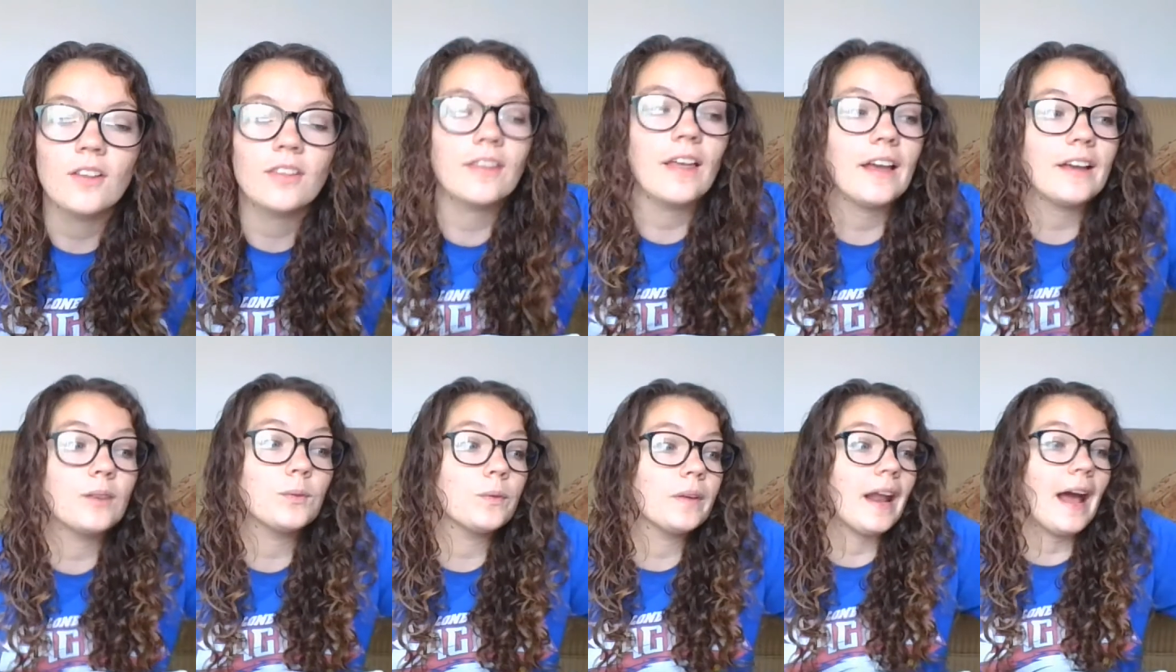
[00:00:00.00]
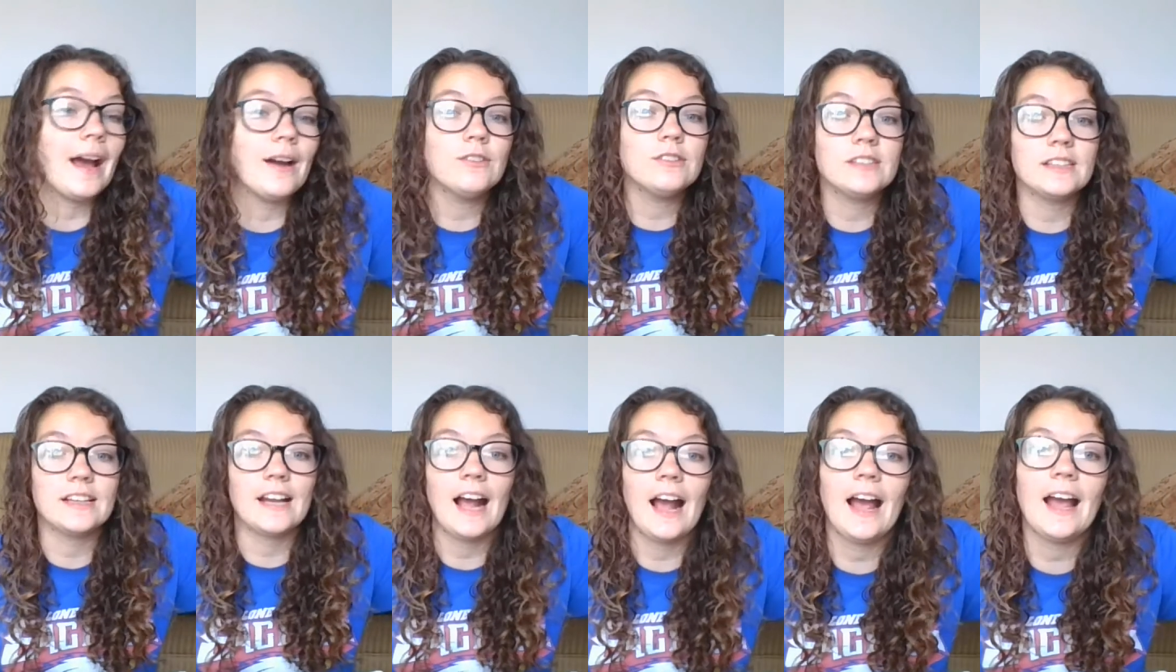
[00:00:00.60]
like when I was
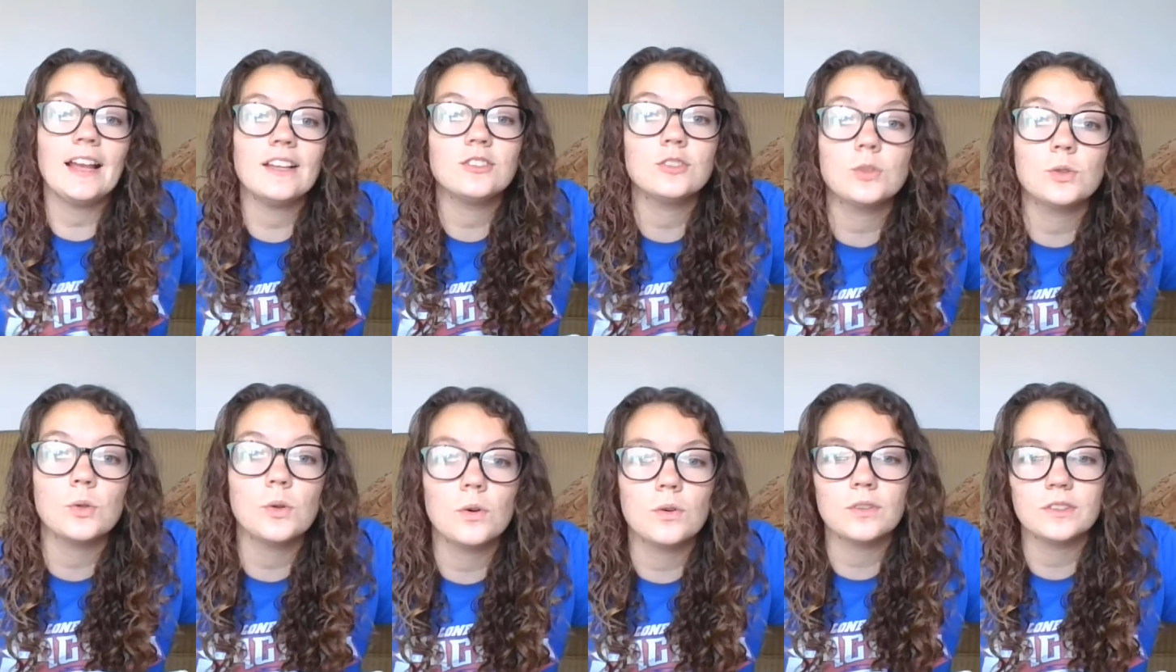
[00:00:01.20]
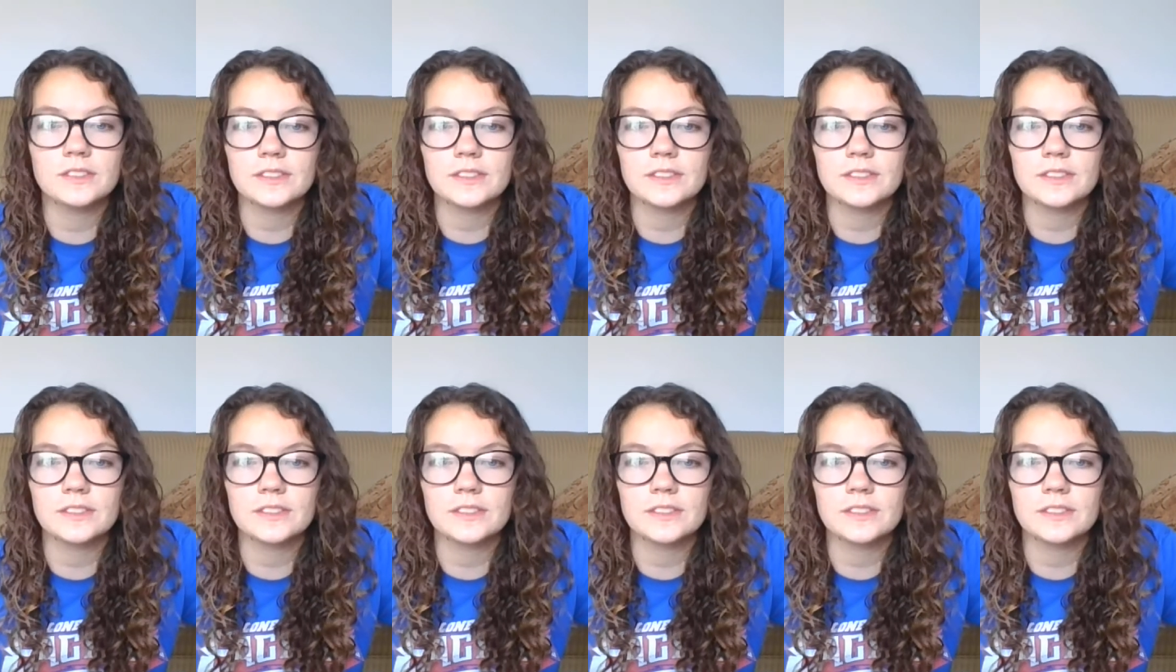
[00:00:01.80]
in high school,